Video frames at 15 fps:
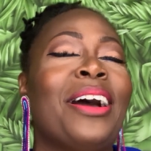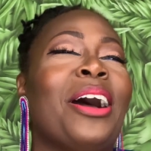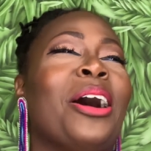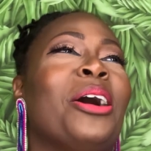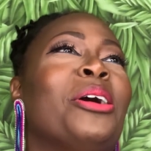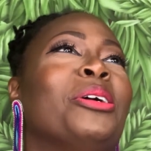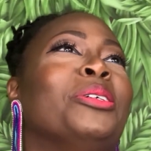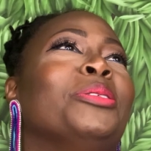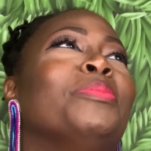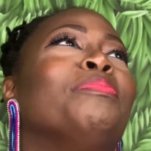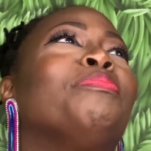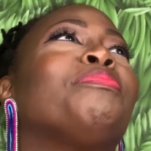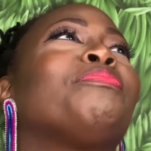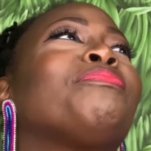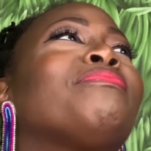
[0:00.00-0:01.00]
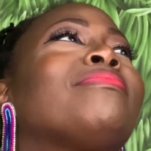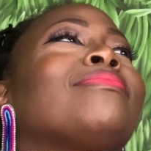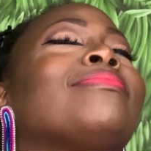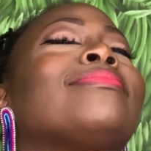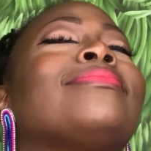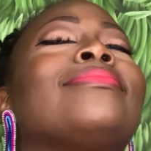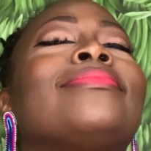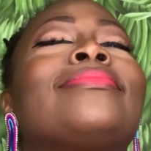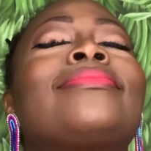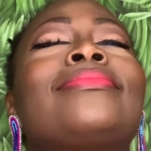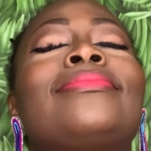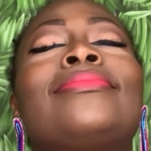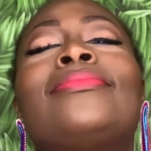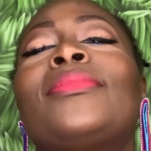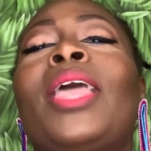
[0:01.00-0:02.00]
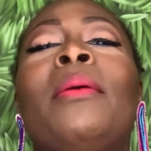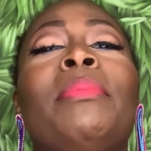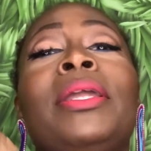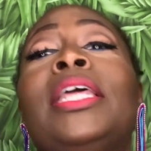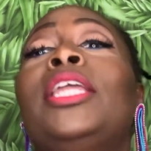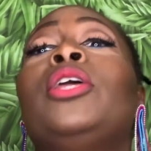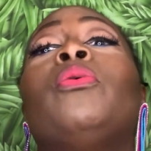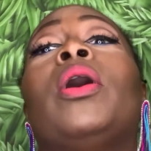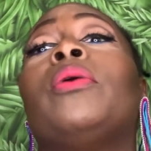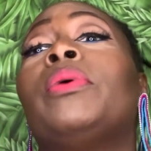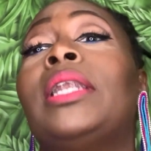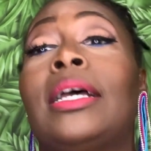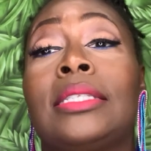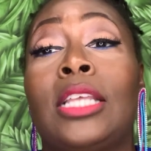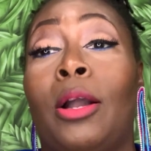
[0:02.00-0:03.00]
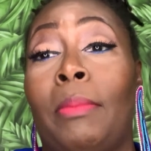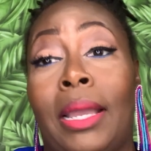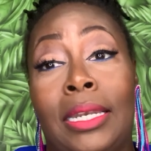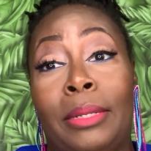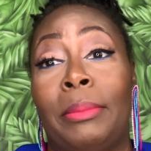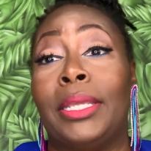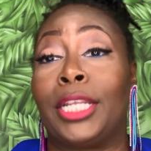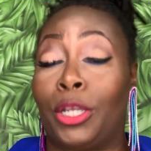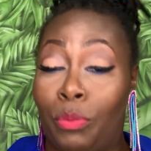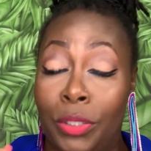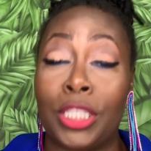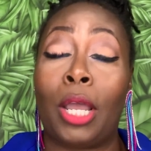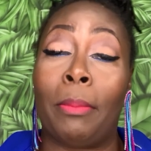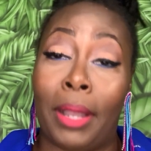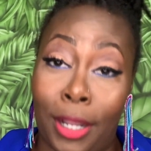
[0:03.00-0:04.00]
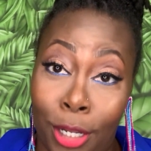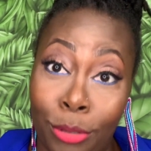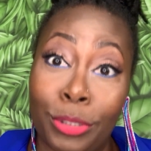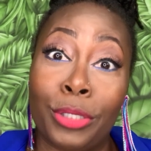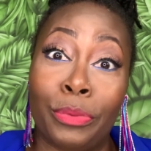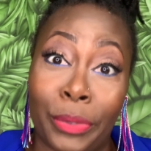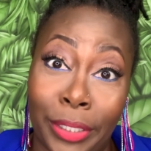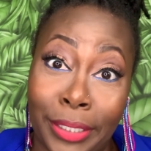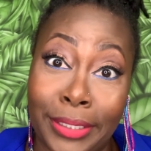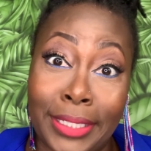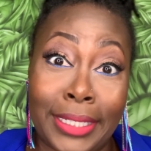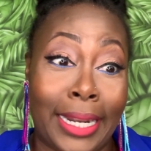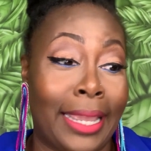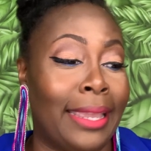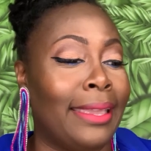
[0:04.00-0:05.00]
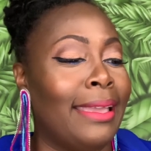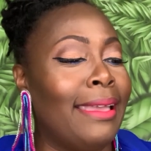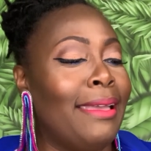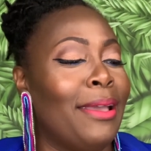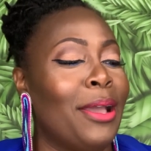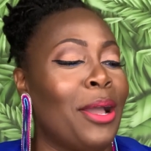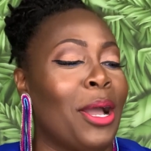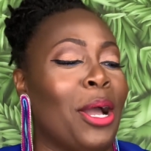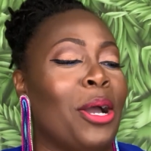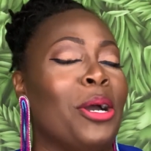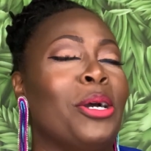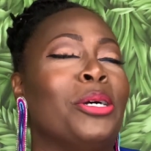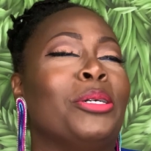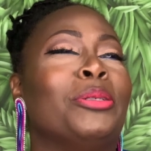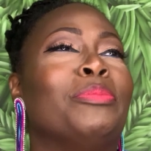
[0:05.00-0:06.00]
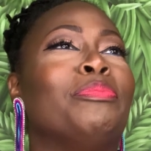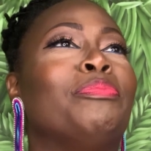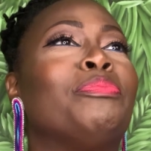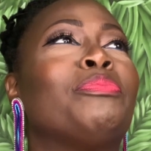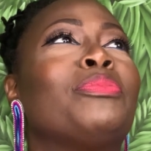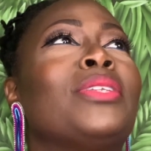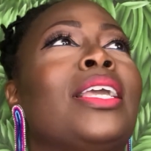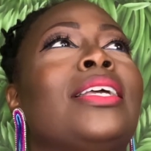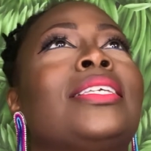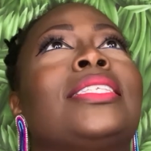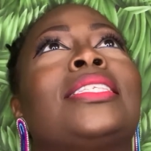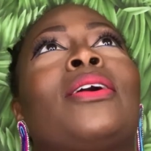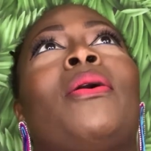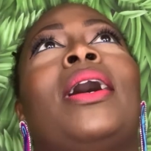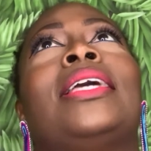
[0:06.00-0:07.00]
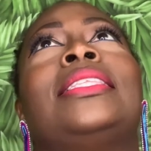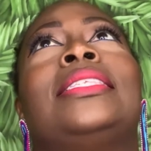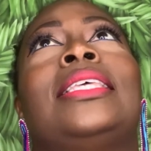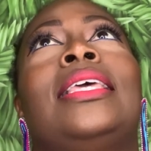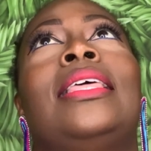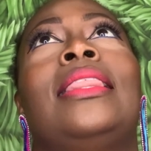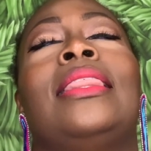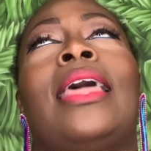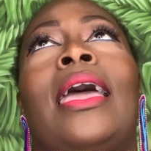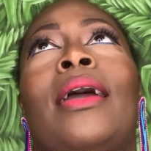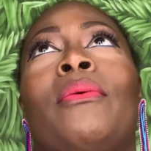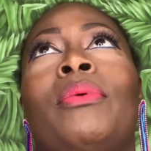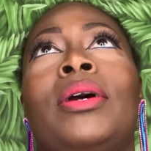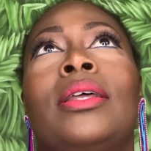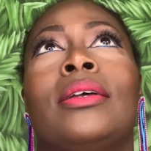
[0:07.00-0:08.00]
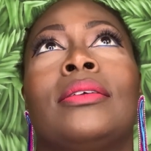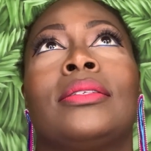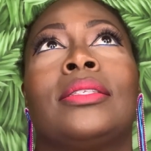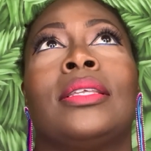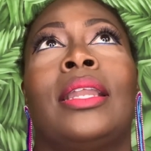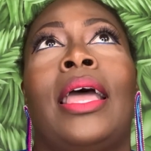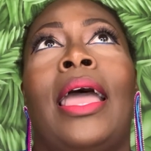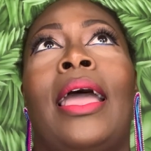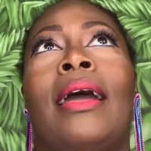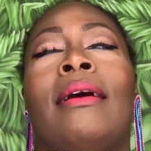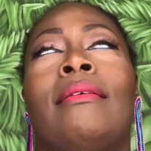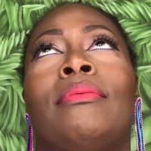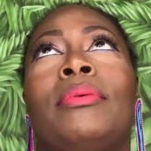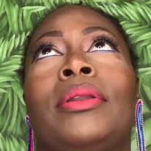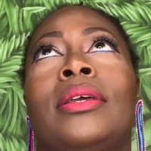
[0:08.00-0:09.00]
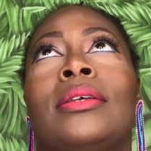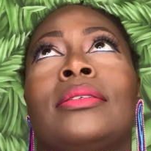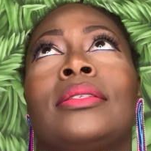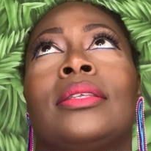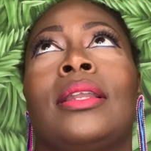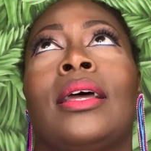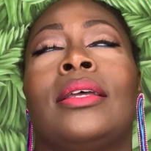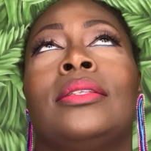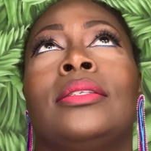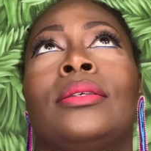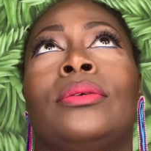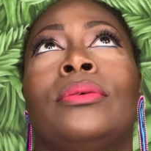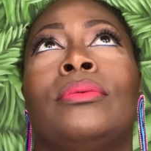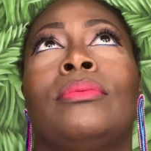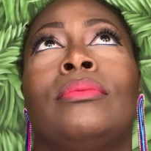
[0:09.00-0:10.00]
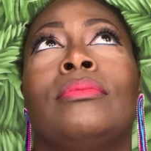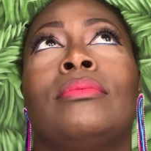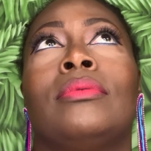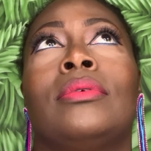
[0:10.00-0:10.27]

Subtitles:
But anyway, we're not talking about Dominican. We're talking about Costa Rica today. So I did that. What else did I do?